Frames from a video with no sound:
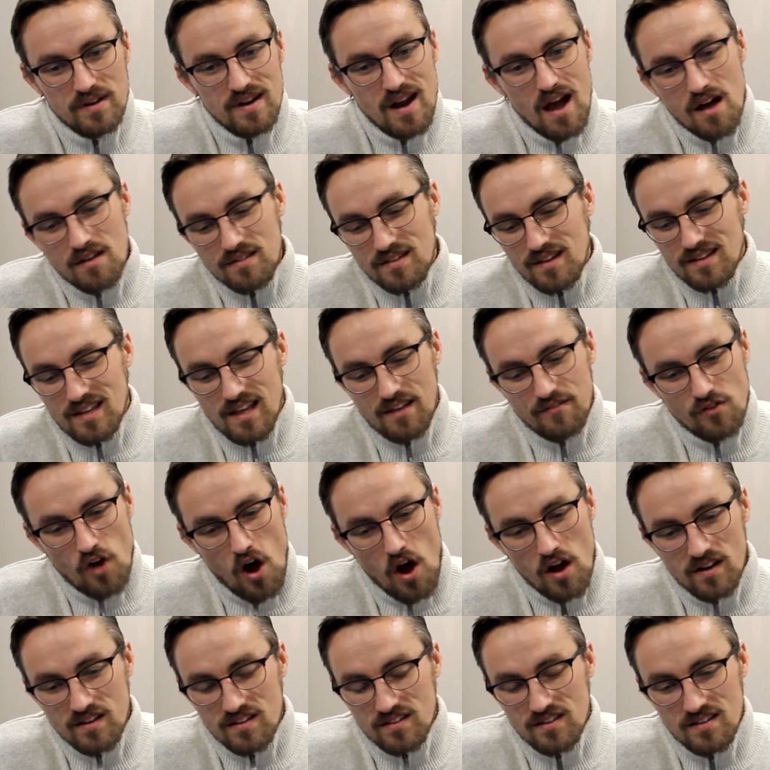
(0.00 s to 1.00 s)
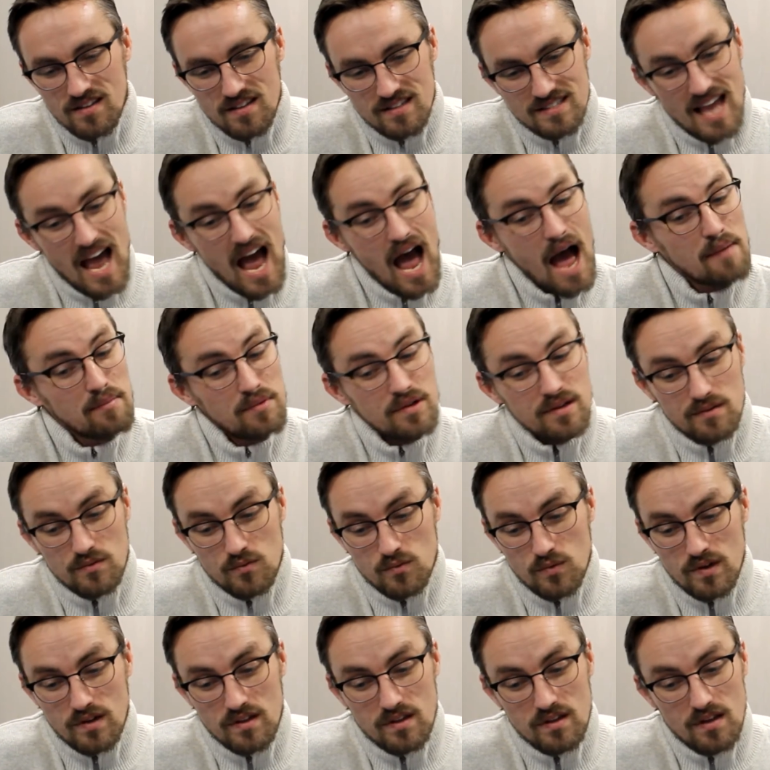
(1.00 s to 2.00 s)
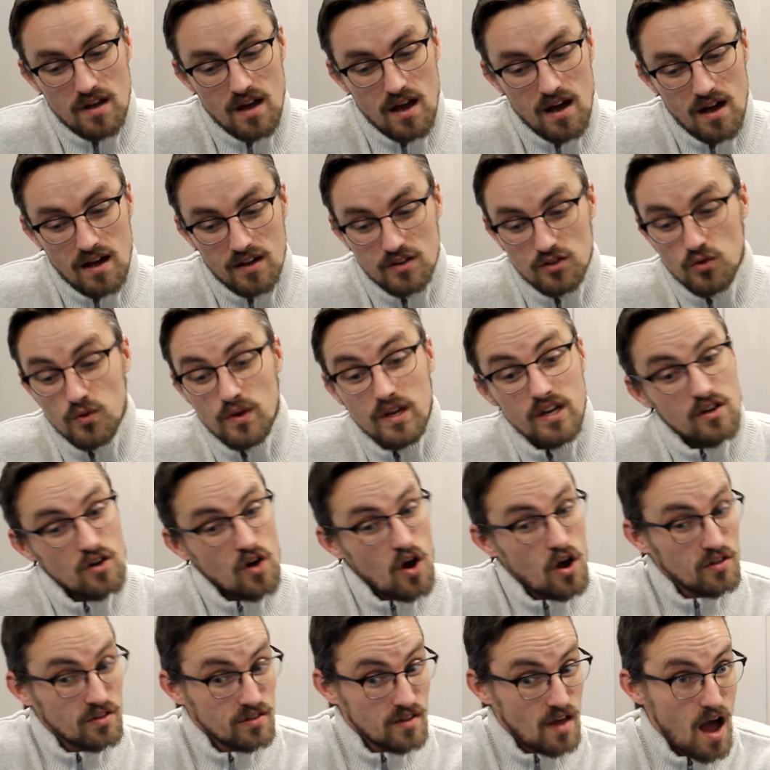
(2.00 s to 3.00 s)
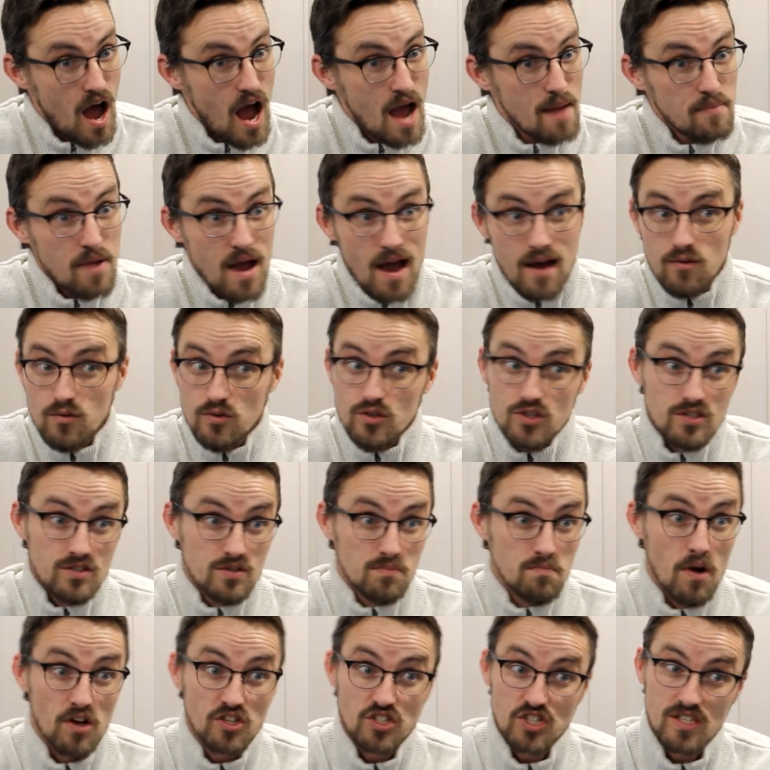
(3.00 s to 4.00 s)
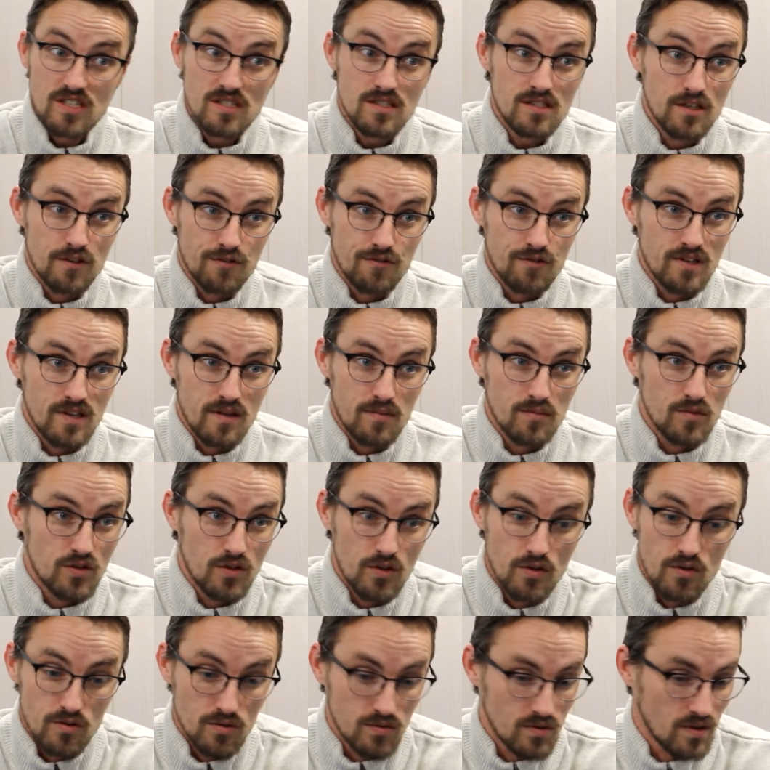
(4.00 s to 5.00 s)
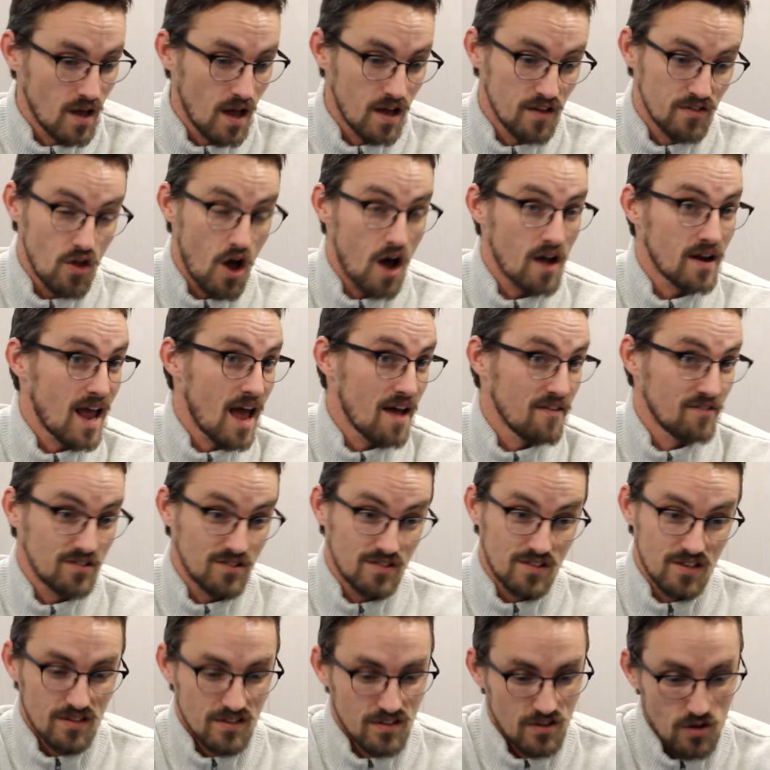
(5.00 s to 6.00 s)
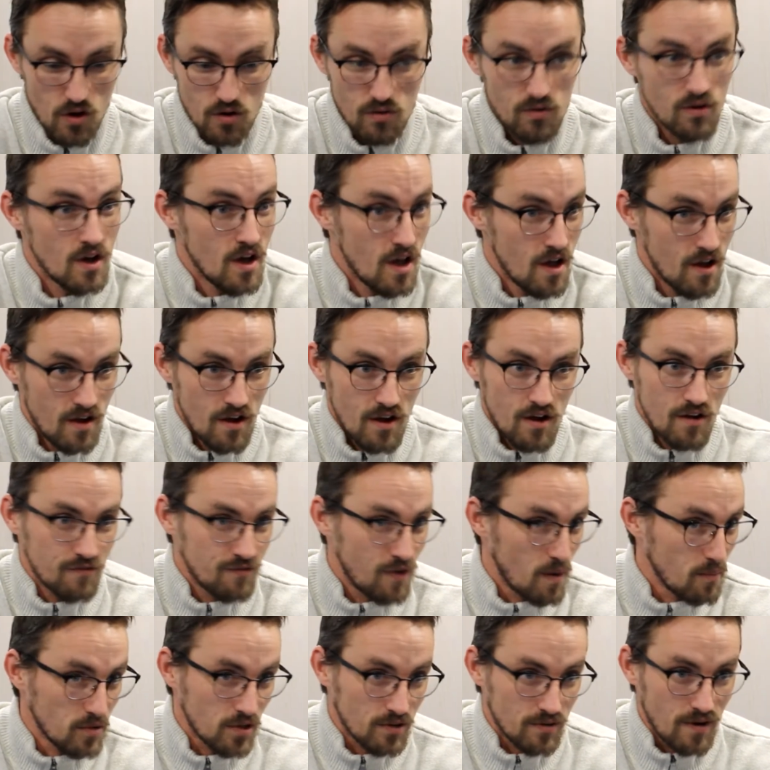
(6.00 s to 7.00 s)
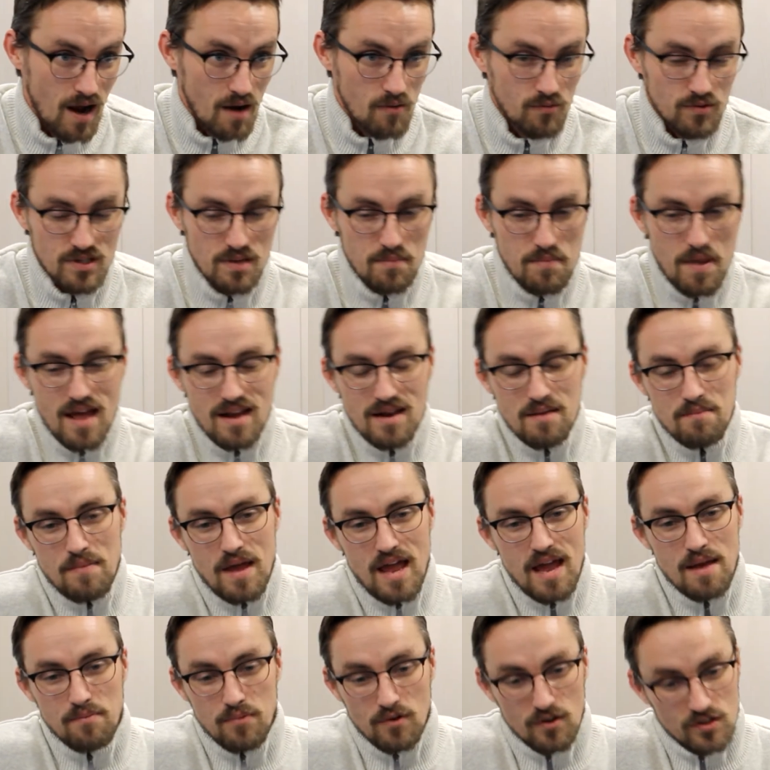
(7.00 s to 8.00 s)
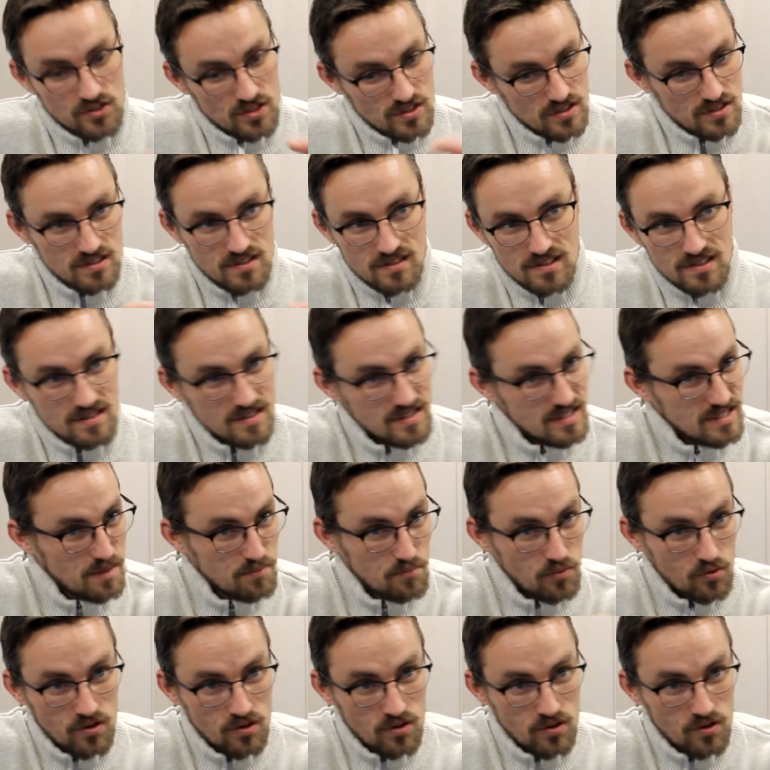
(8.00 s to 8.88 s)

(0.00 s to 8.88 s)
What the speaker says: now that they've gotten into this habit with doing it on the iPad, which is much easier for them too, not having to, fumble around with the pen and paper, just simple